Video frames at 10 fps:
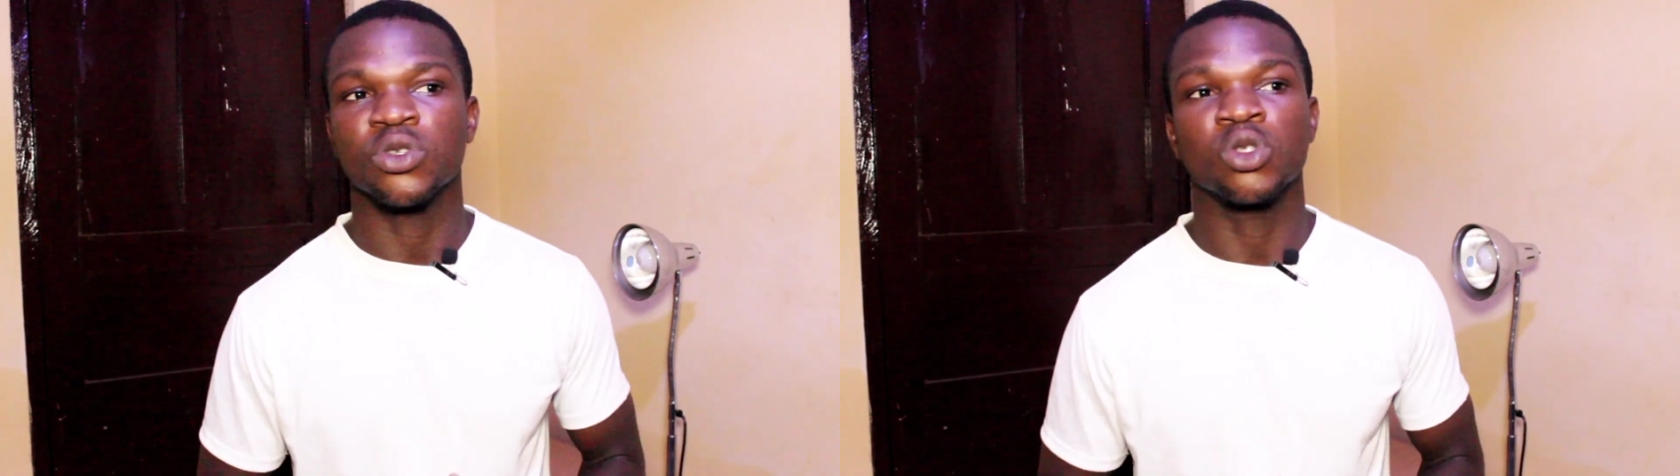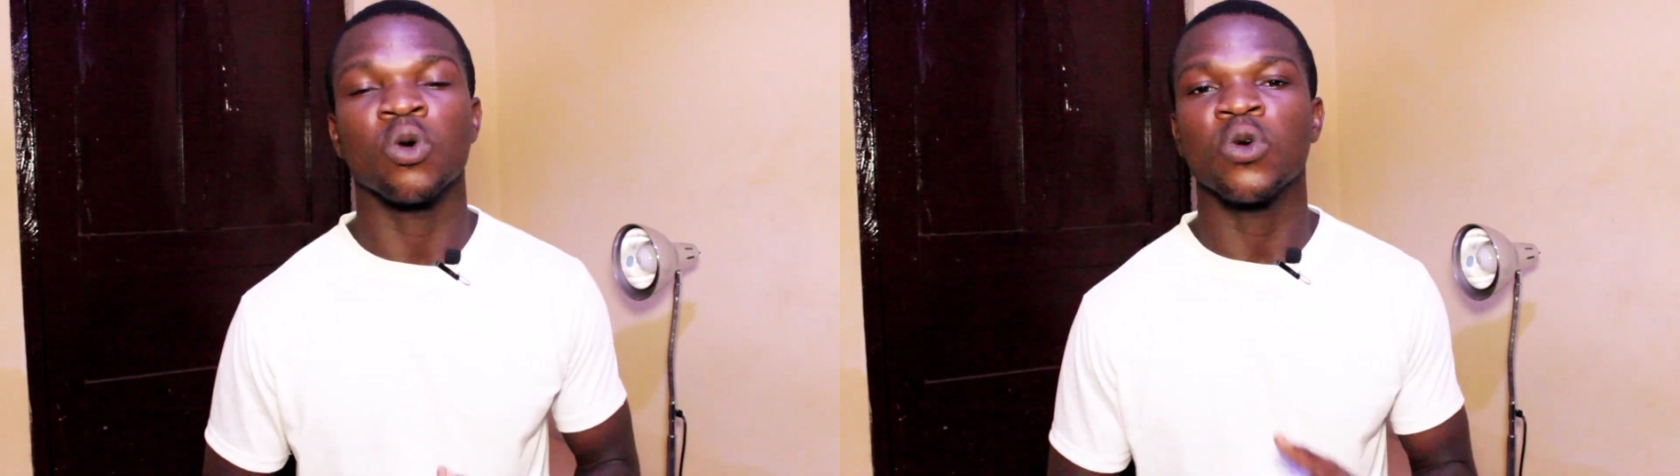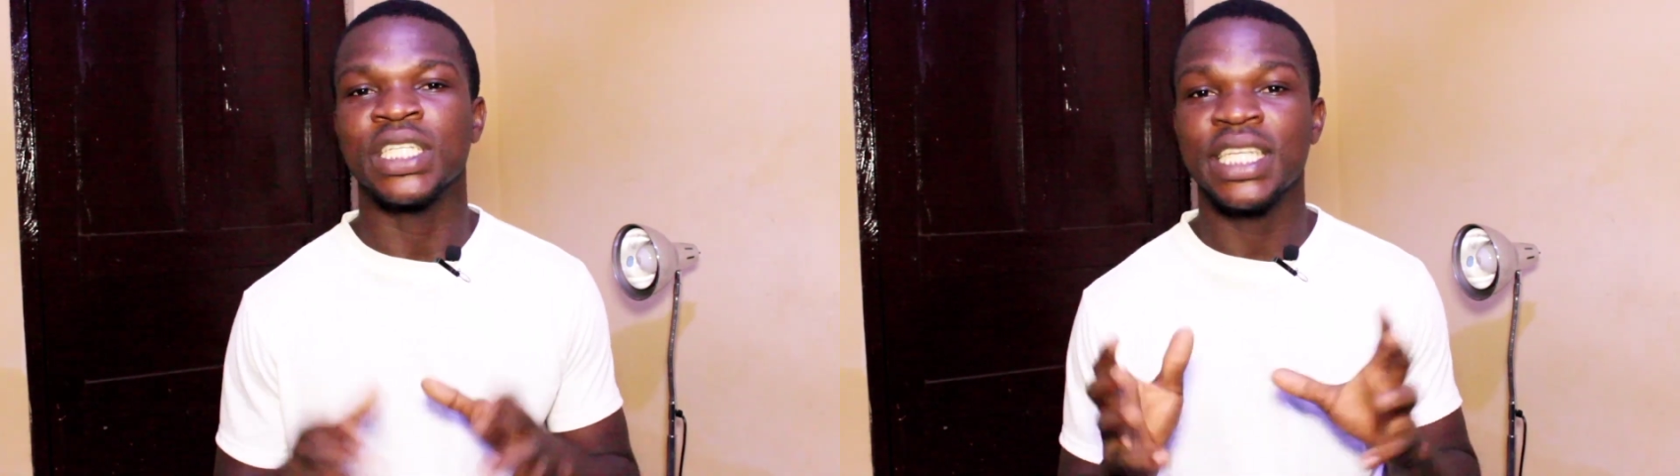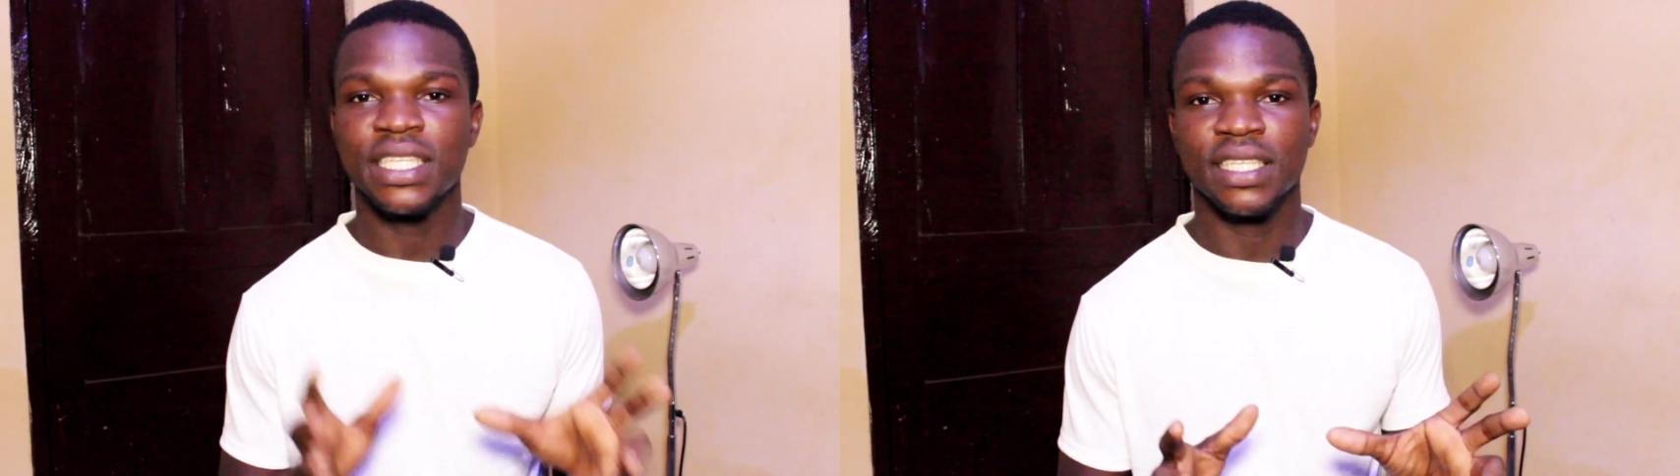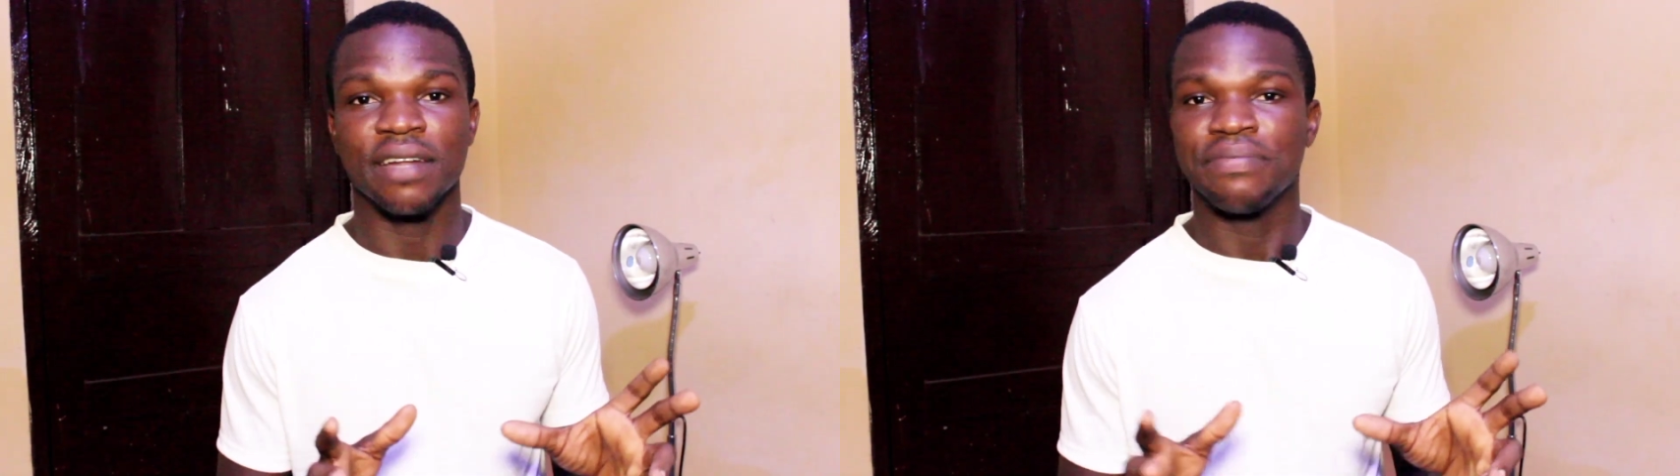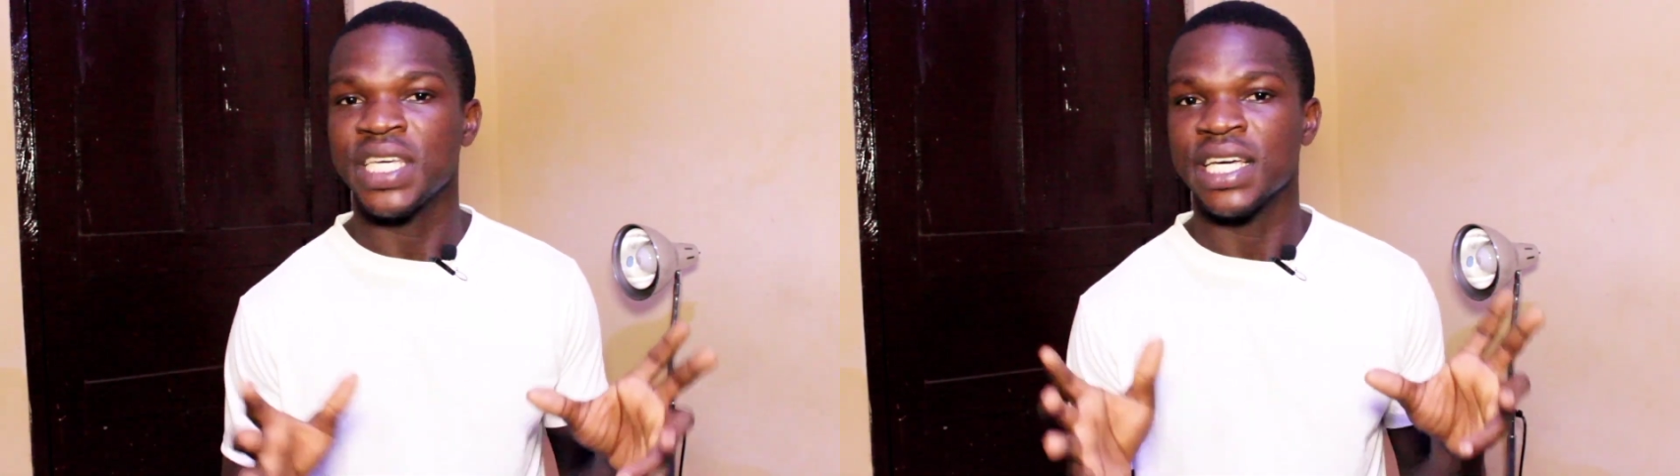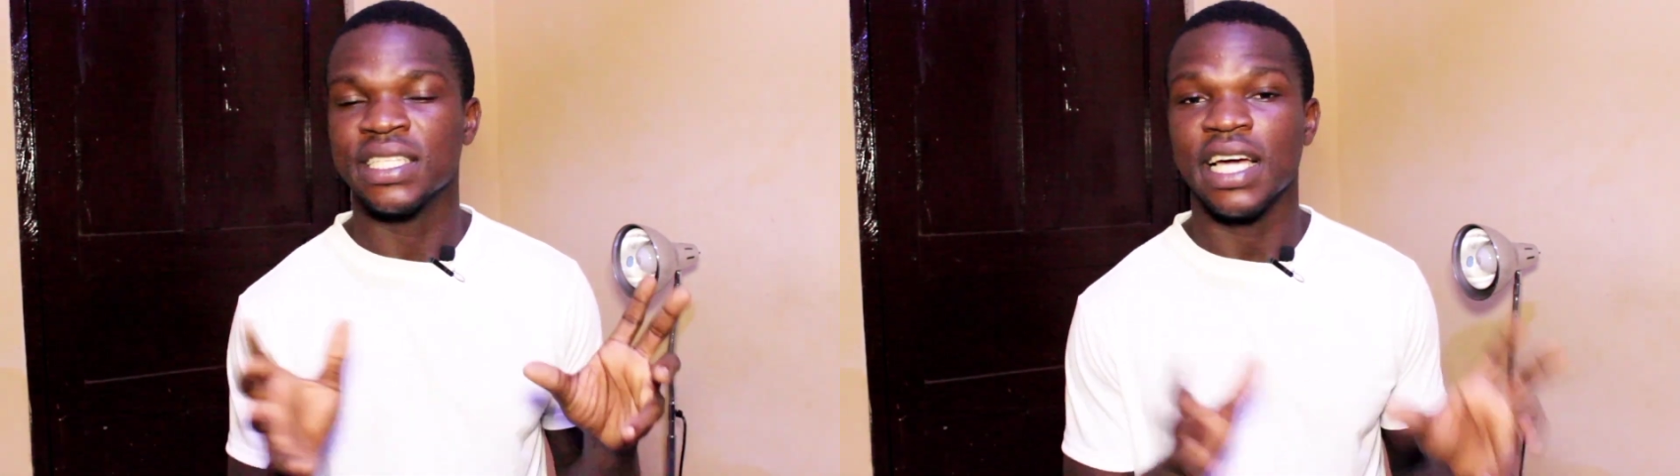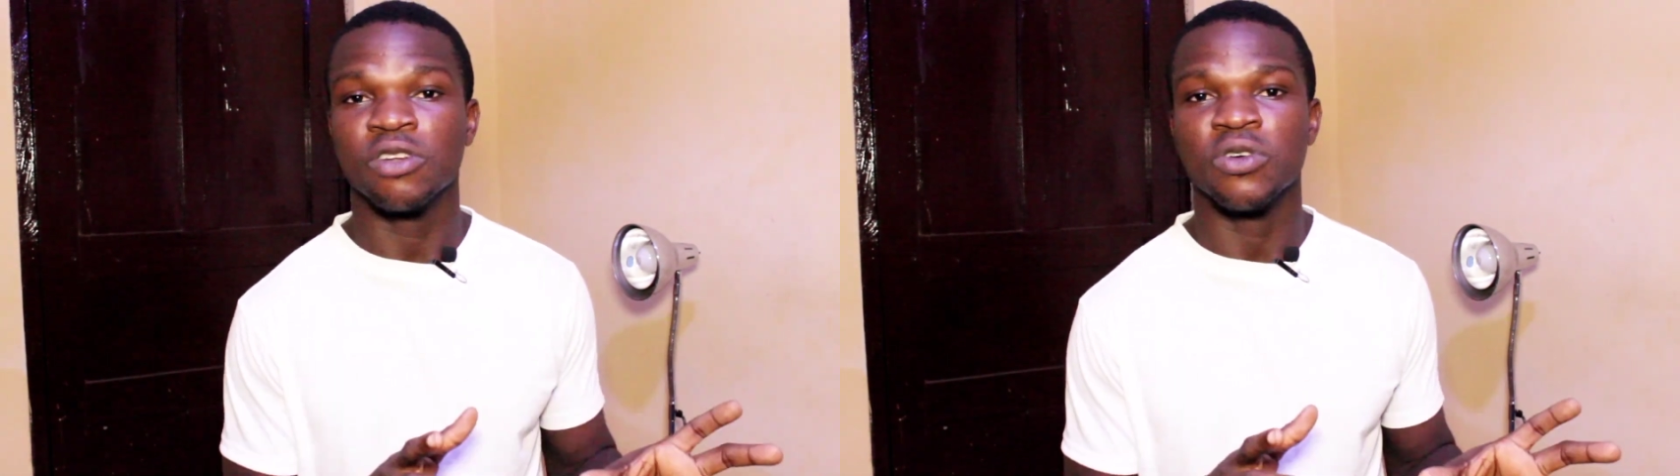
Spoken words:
So this can be a side